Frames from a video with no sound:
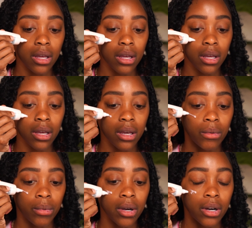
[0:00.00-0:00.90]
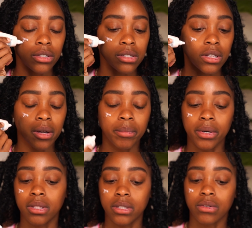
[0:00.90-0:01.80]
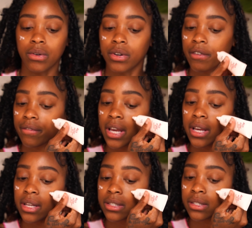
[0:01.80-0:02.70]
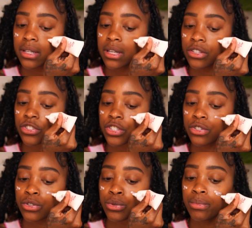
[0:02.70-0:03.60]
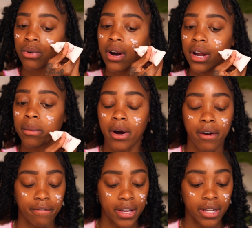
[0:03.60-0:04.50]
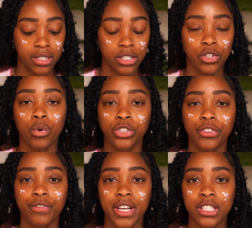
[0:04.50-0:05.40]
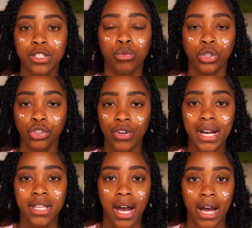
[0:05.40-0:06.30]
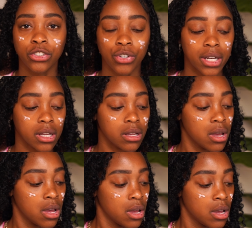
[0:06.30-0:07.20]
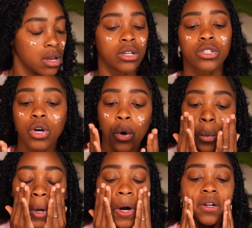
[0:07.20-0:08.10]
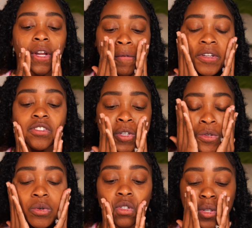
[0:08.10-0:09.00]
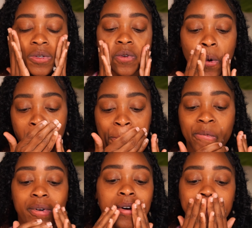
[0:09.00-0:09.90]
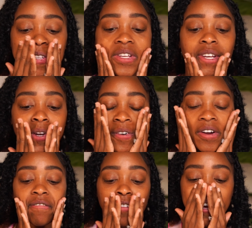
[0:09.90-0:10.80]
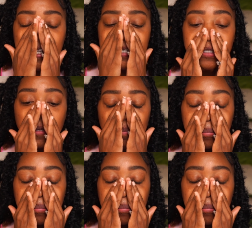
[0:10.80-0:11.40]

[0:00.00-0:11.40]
and we are just going to put this on our face just to prime our face. You want your face moisturized and hydrated, so we are definitely just going to rub this in on our face.